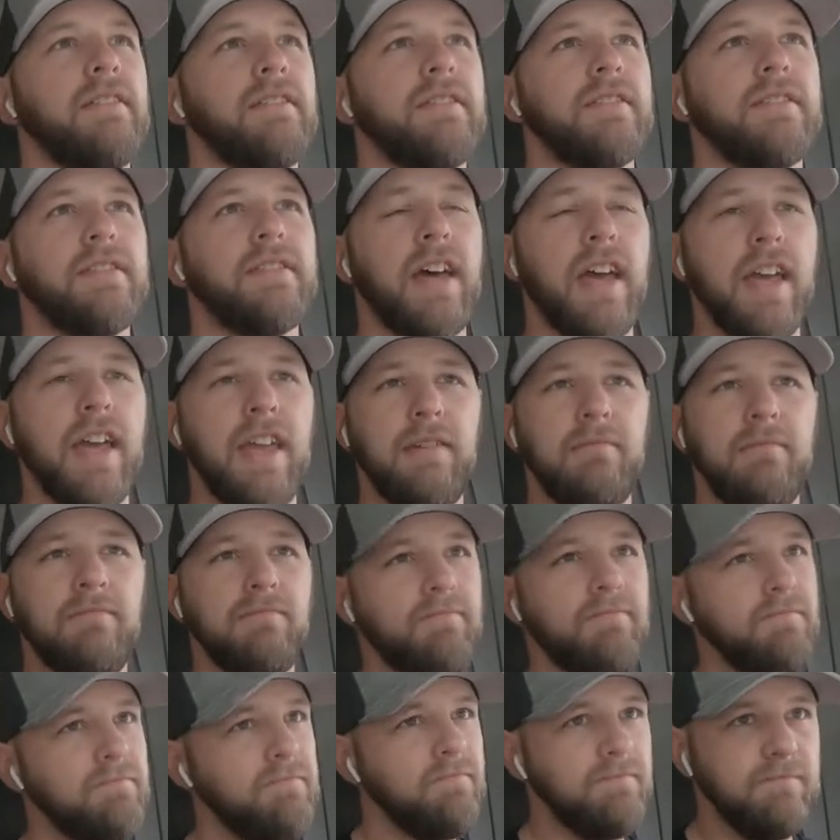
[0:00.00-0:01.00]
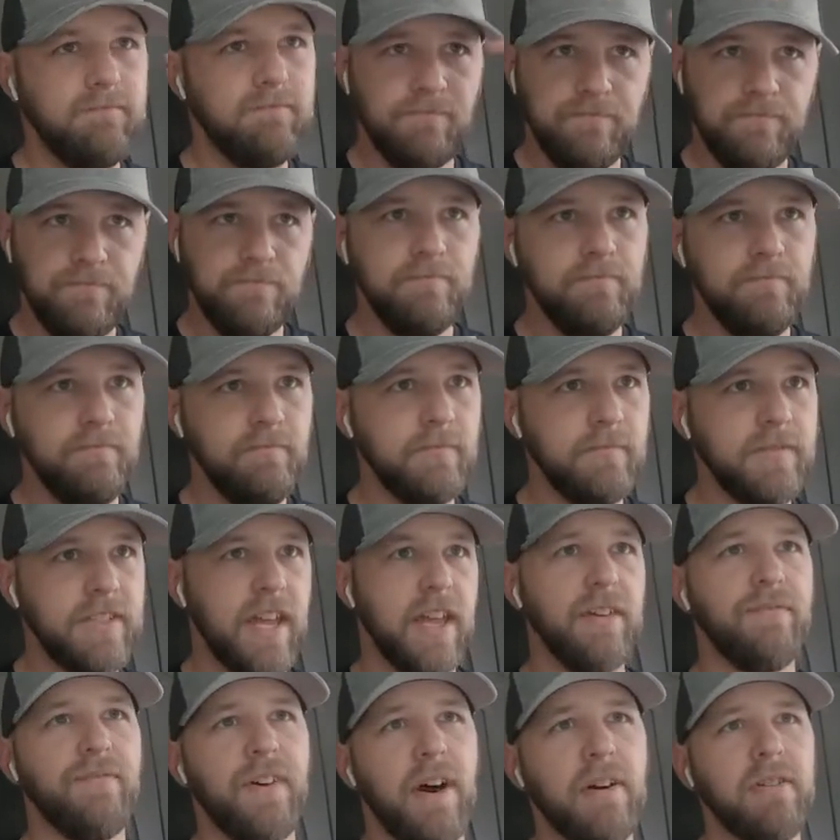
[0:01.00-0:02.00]
stay
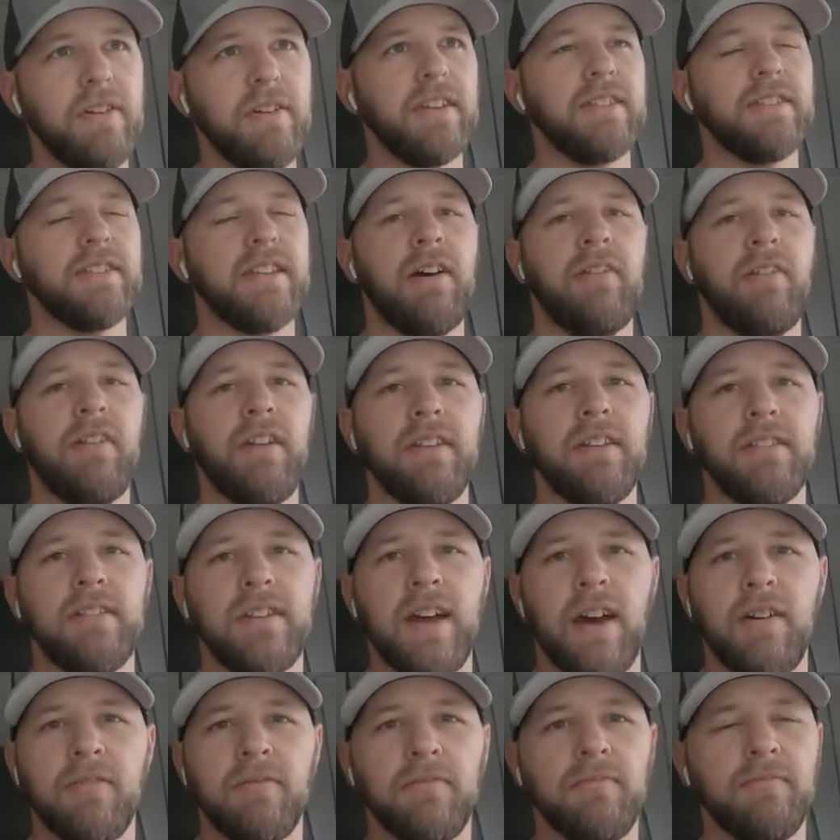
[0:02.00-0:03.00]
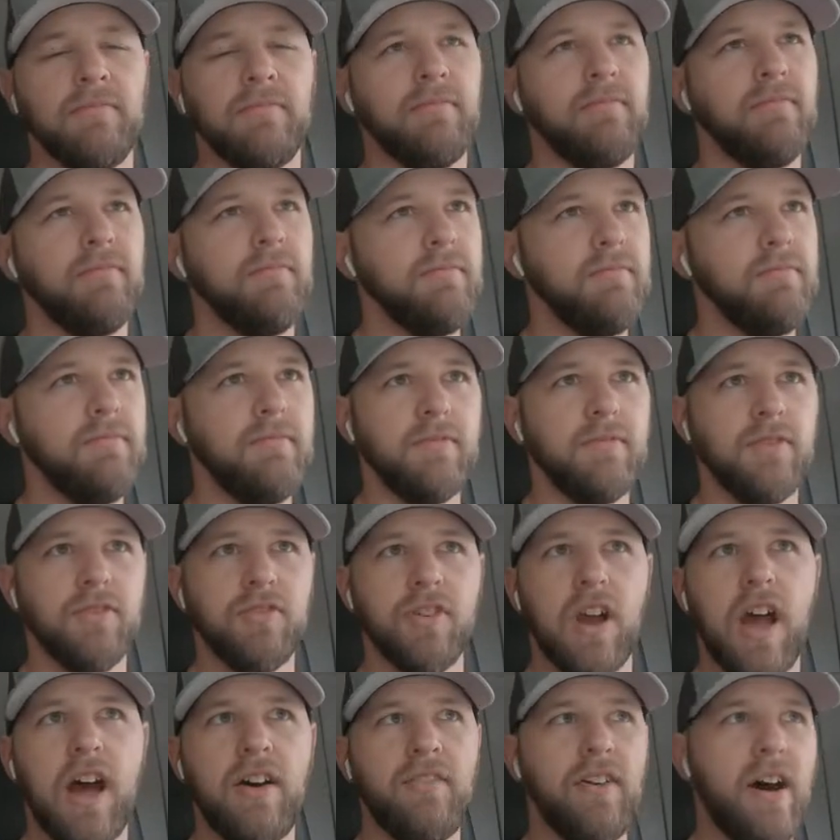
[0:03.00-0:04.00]
focused on it. Don't
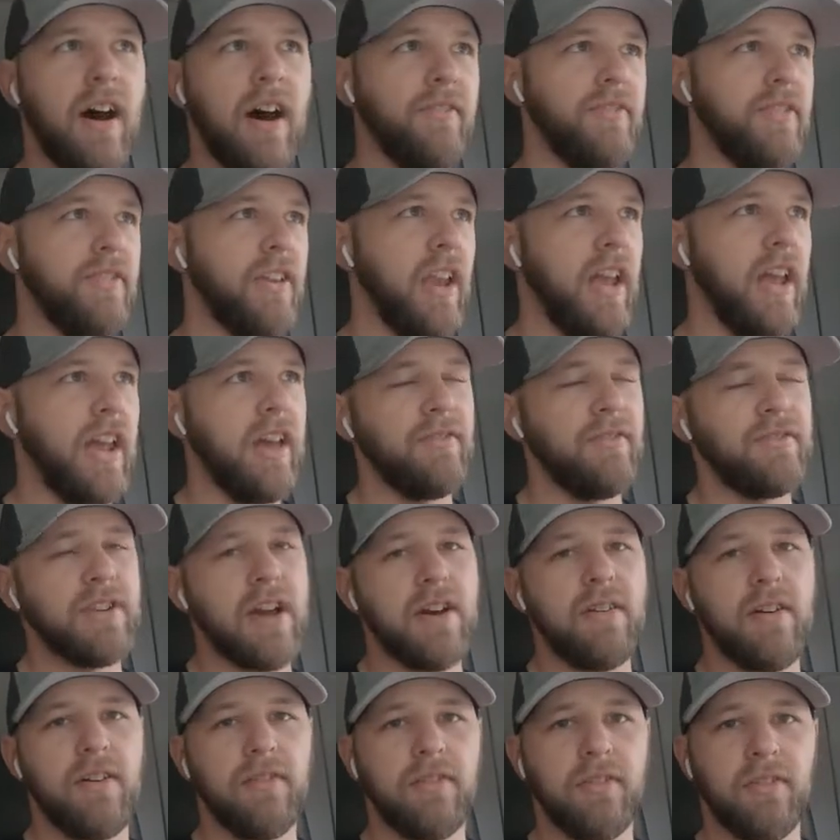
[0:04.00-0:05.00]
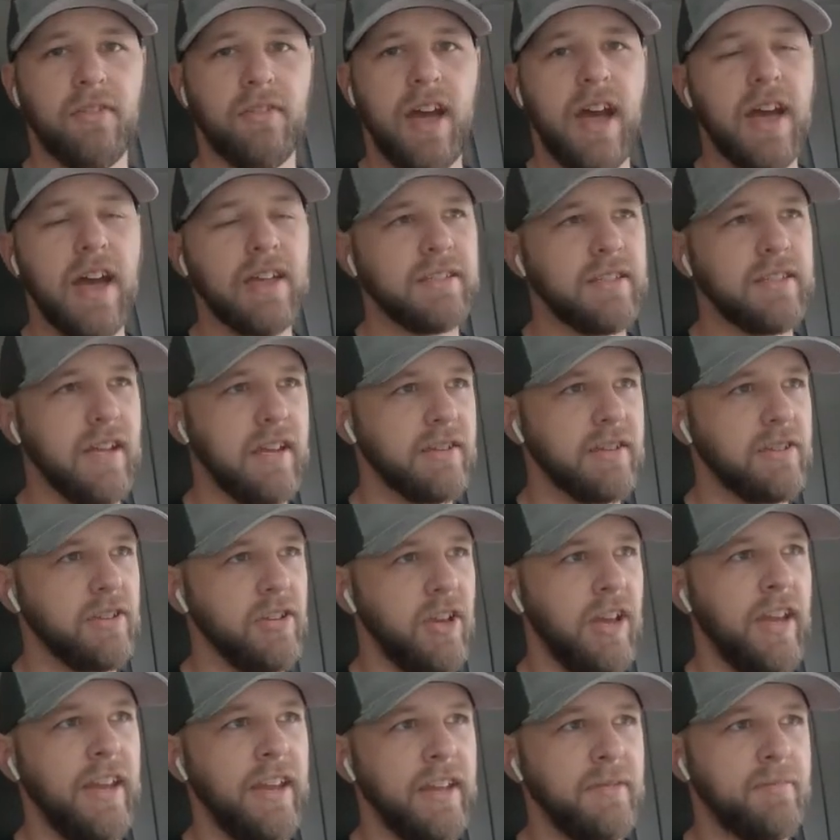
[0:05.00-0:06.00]
drive off the left, drive off the right. Stay as
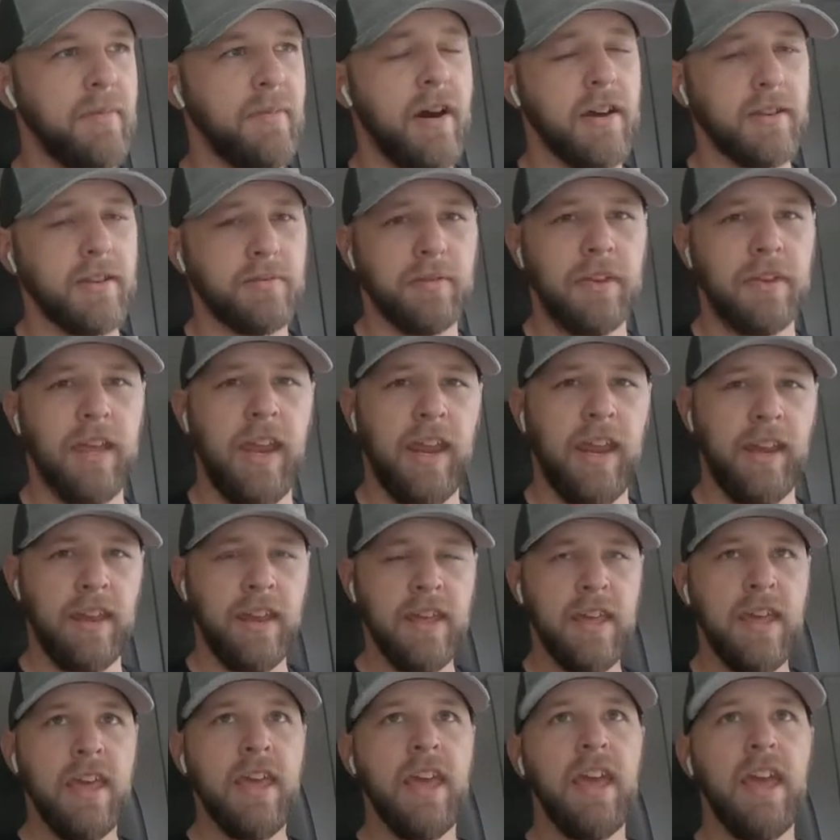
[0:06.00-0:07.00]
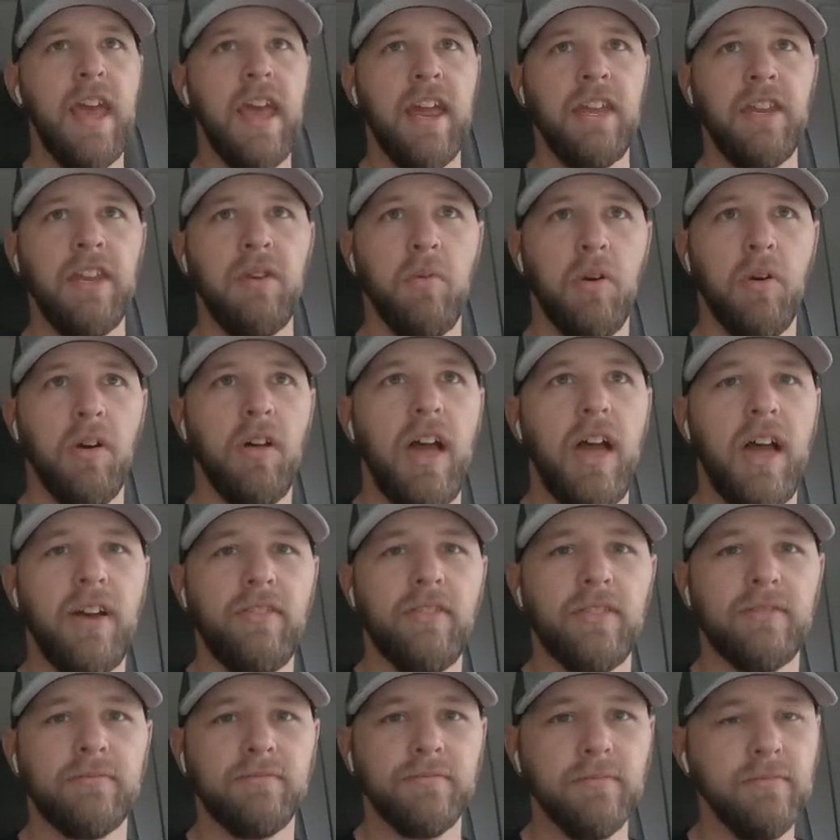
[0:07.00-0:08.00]
clean as possibly can, and you will
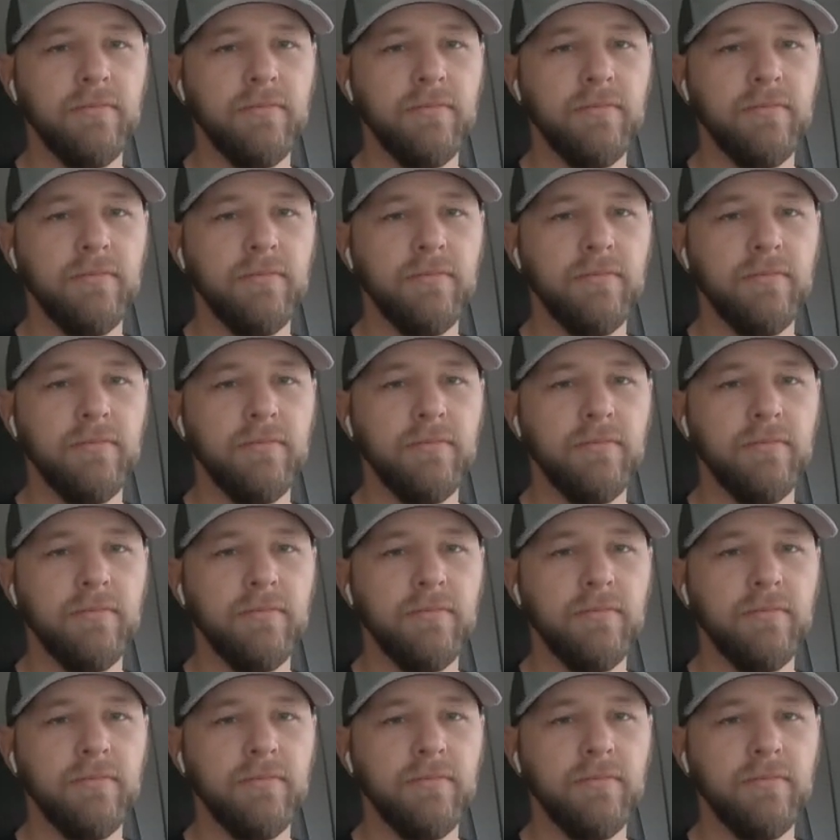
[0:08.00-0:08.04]
have a